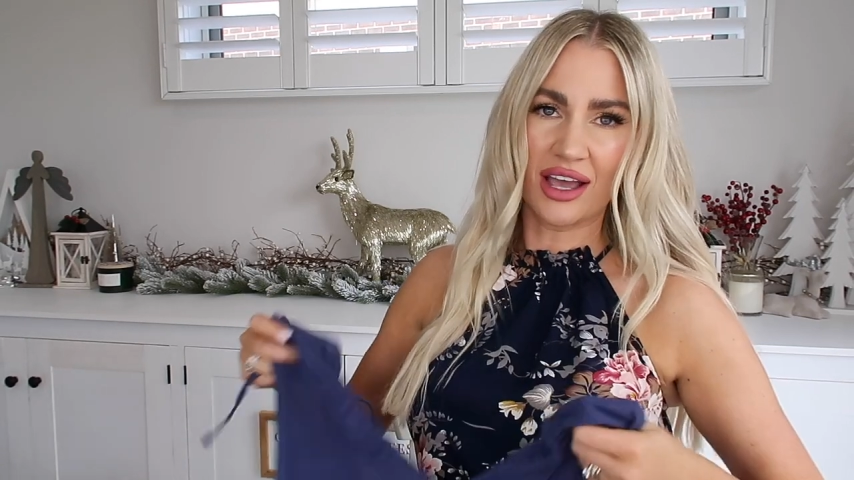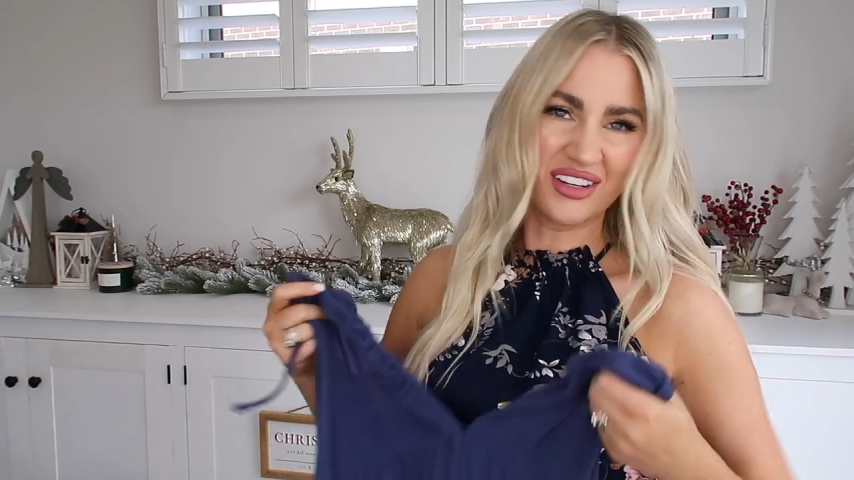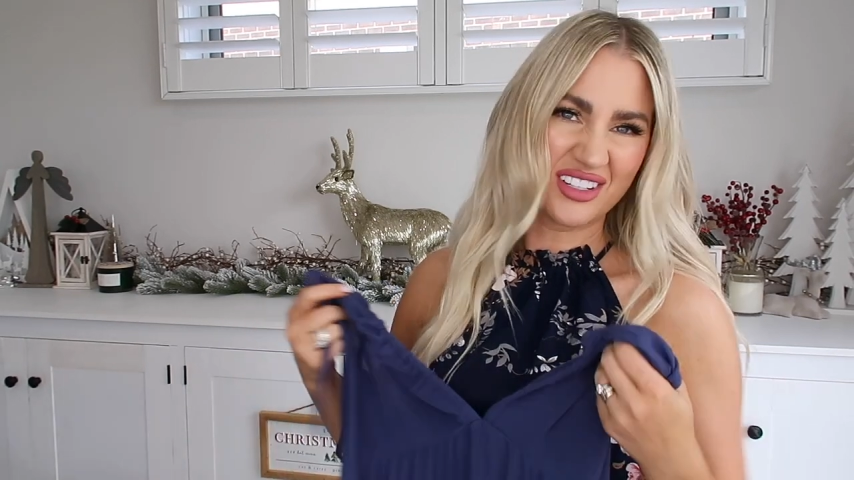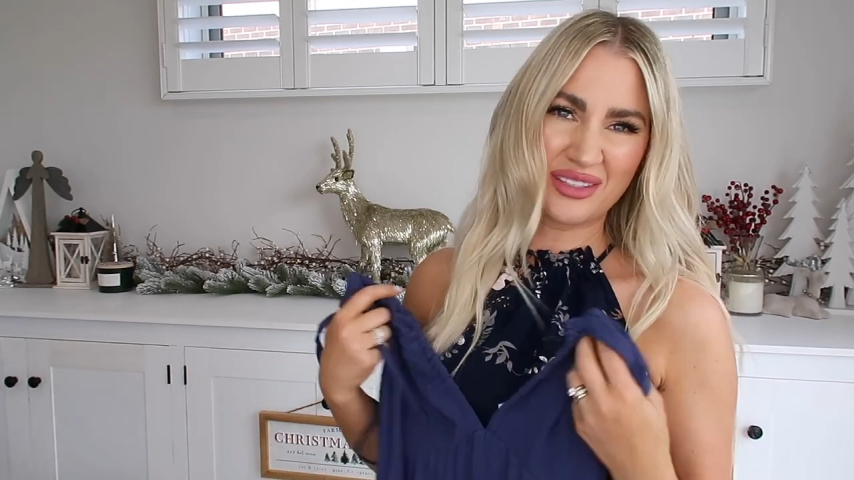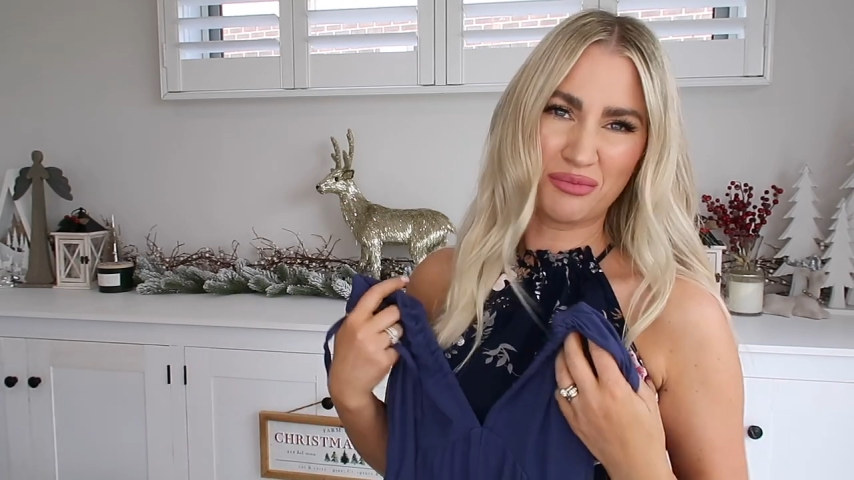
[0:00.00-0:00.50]

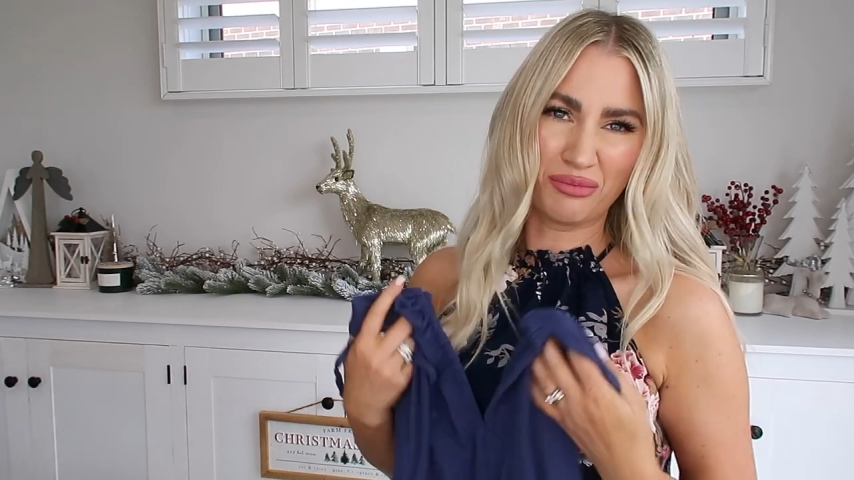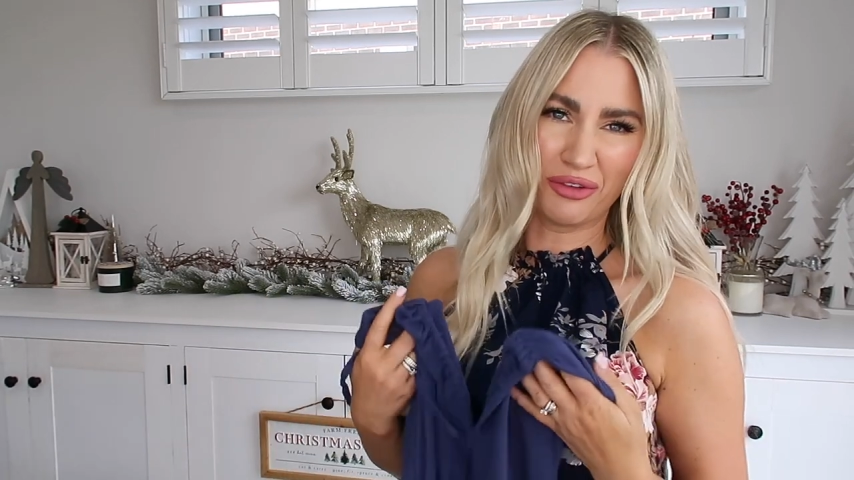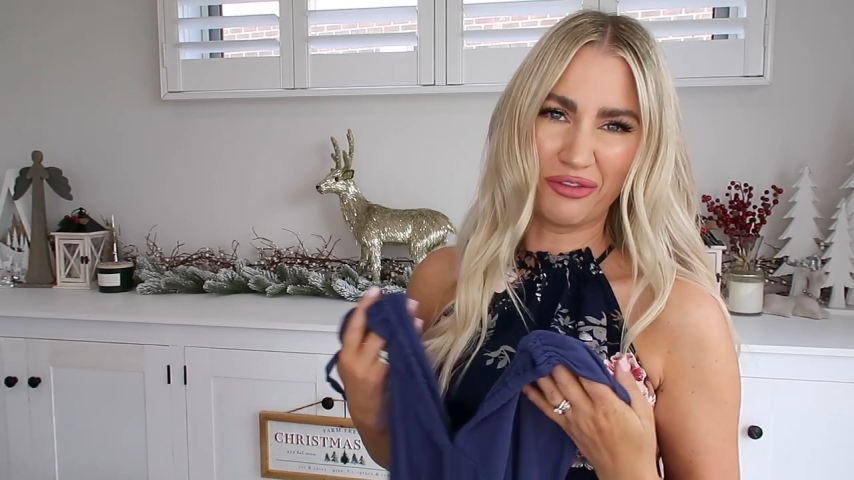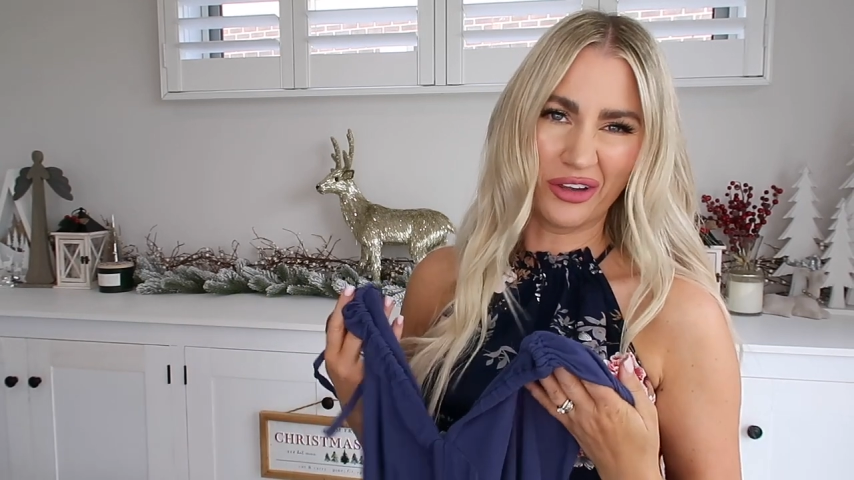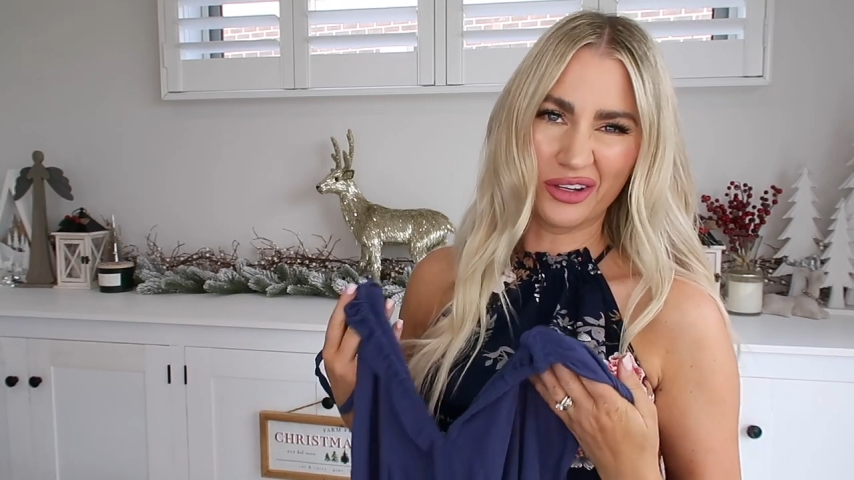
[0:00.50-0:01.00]
I just
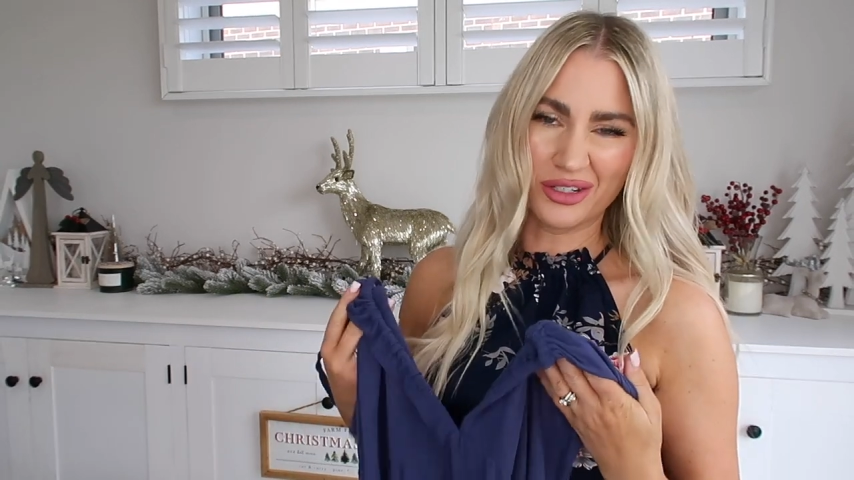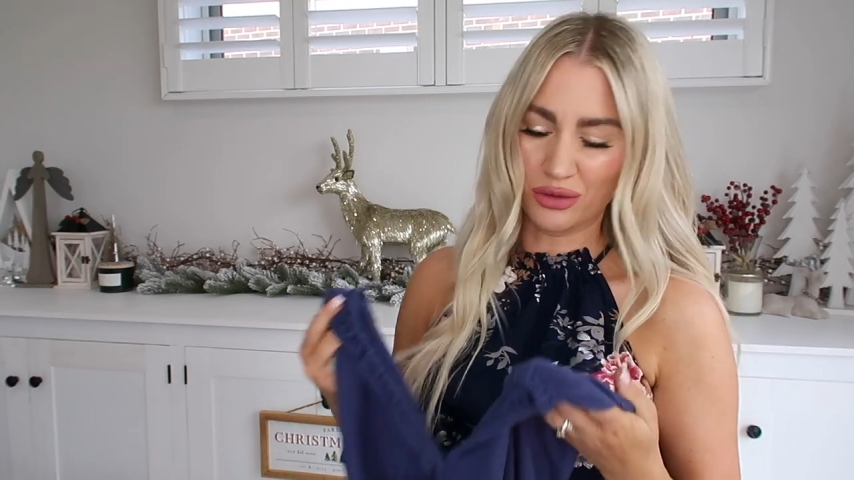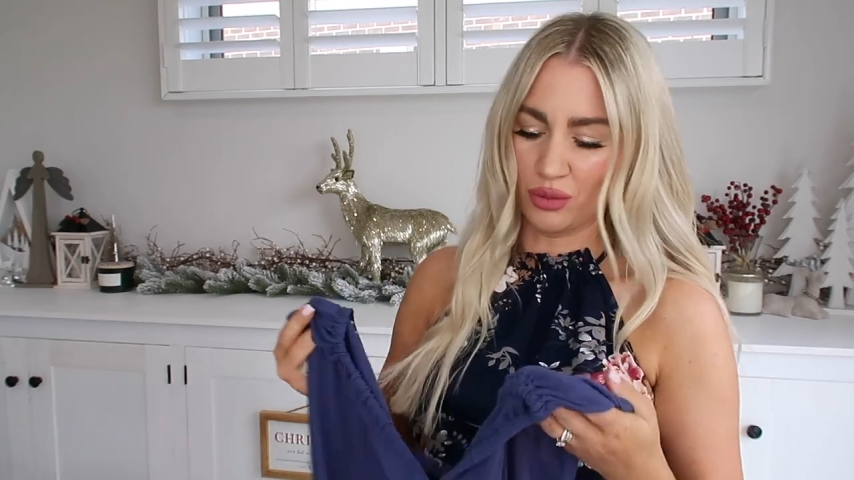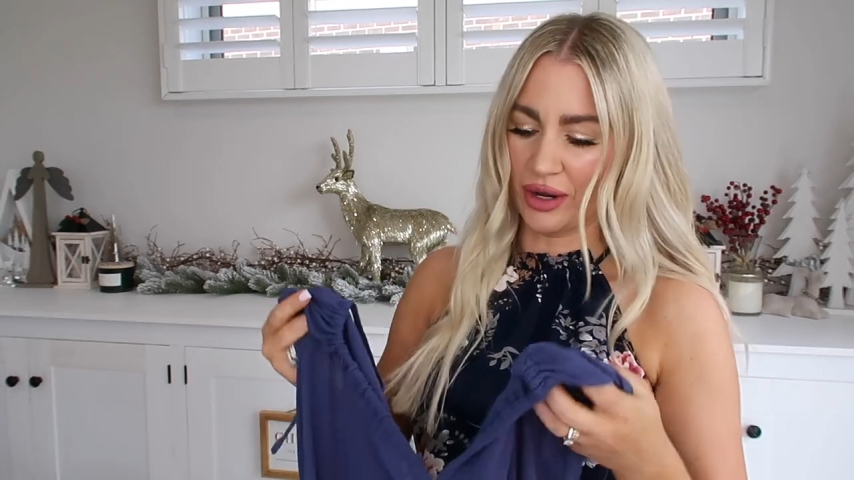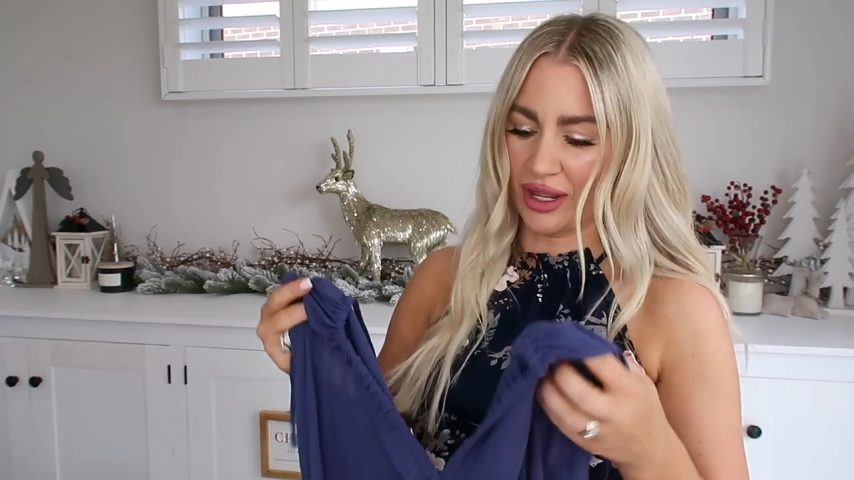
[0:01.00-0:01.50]
prefer
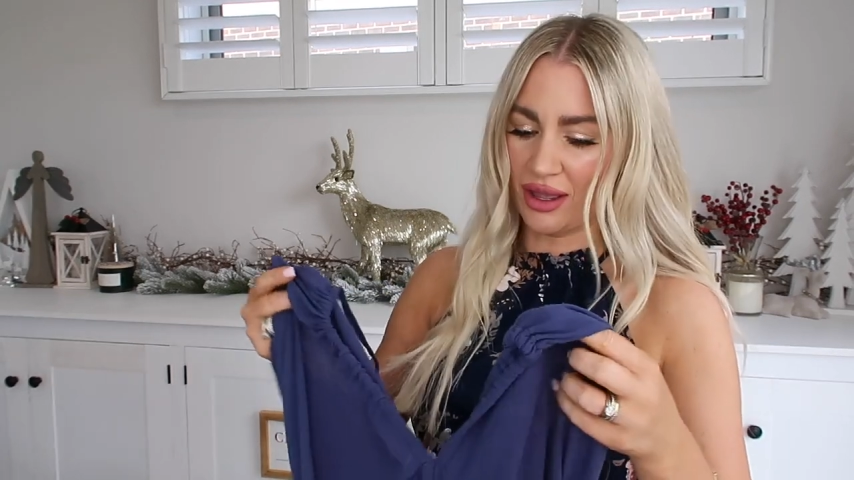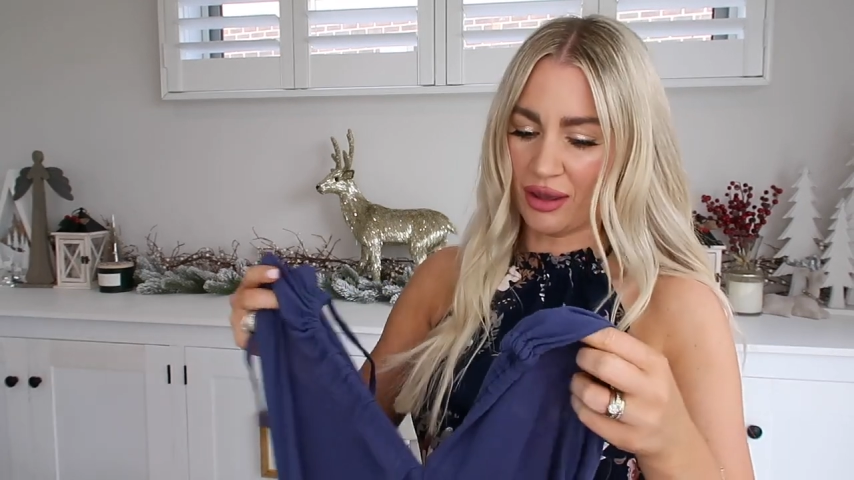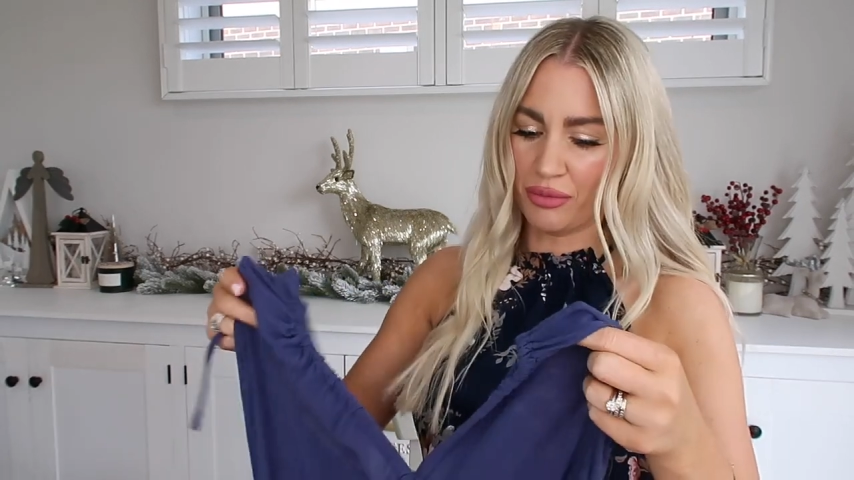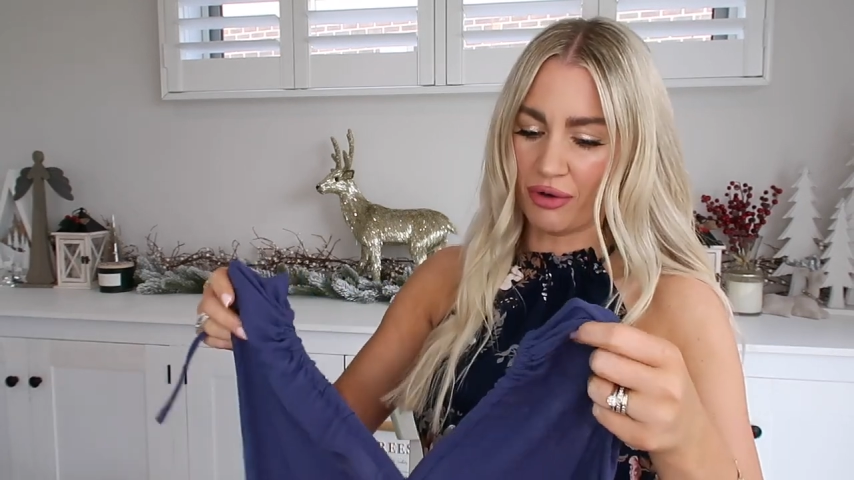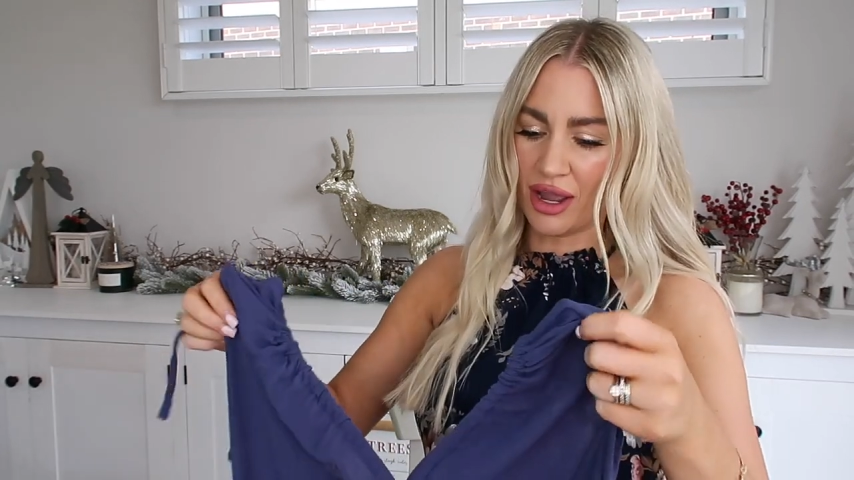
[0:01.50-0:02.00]
to wear
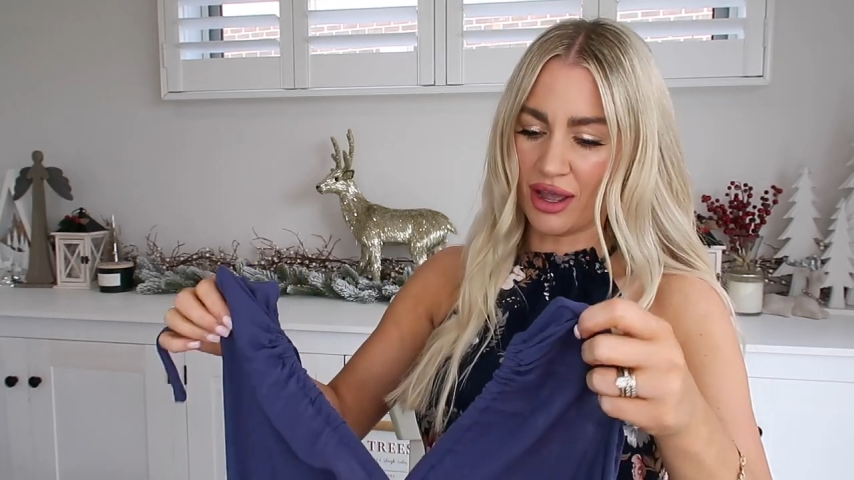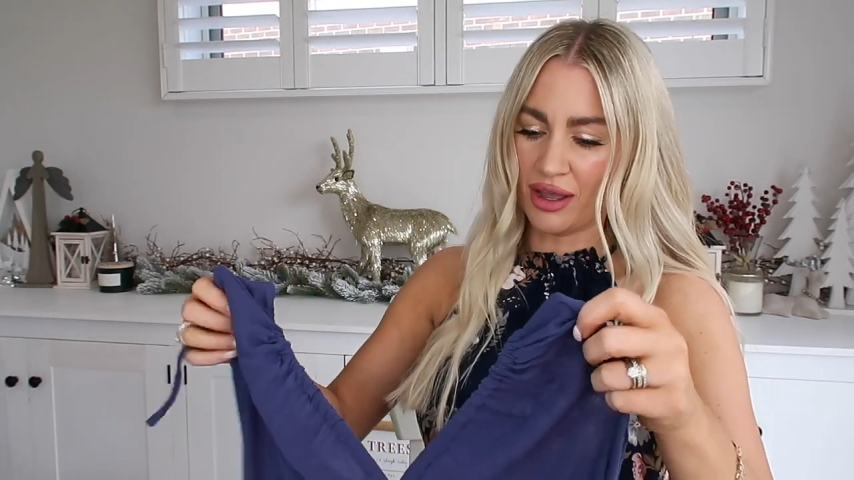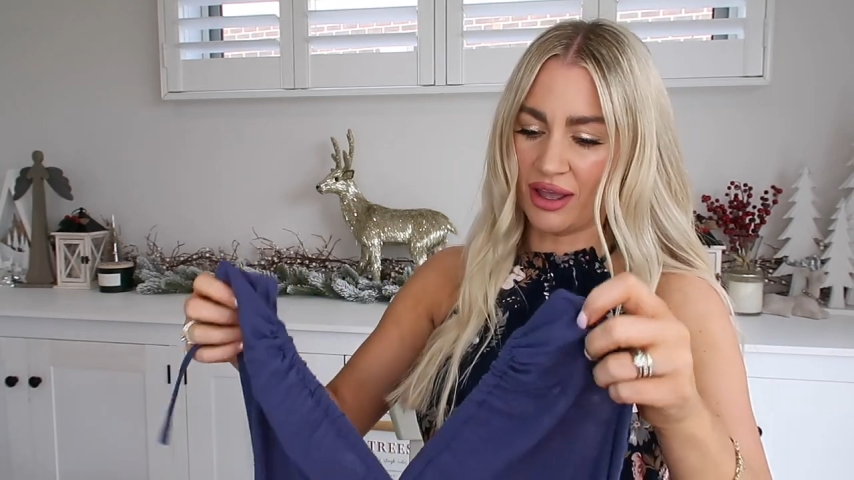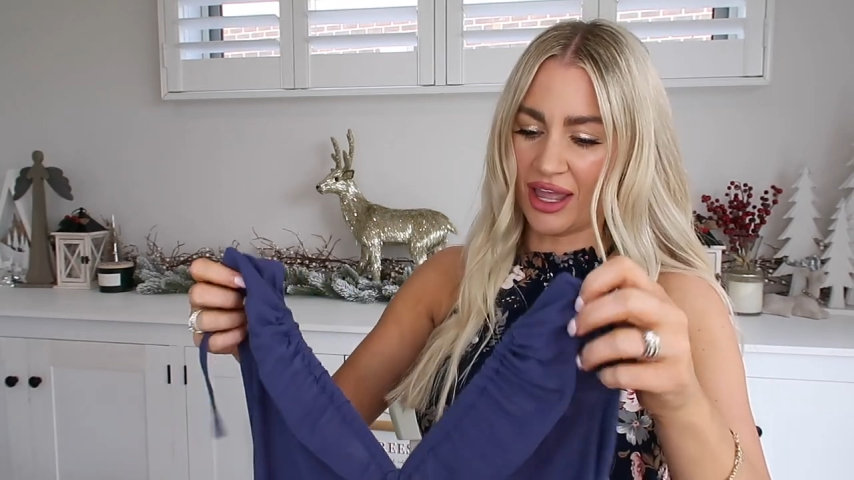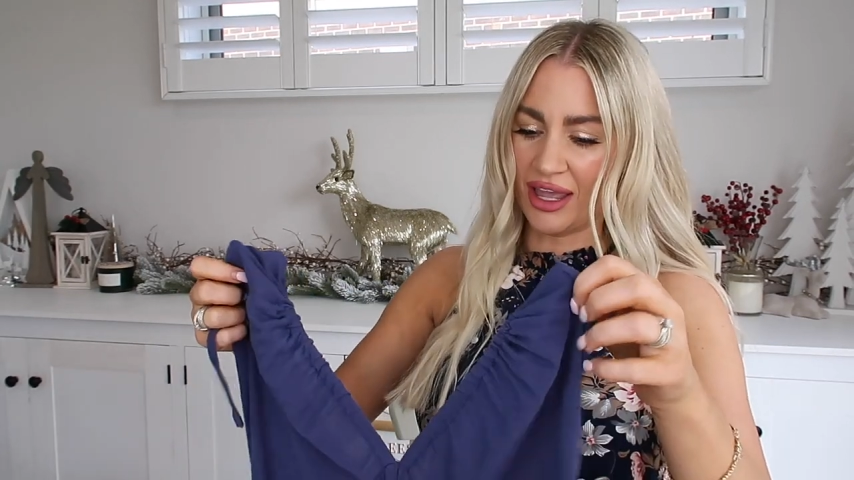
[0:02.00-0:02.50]
a bra,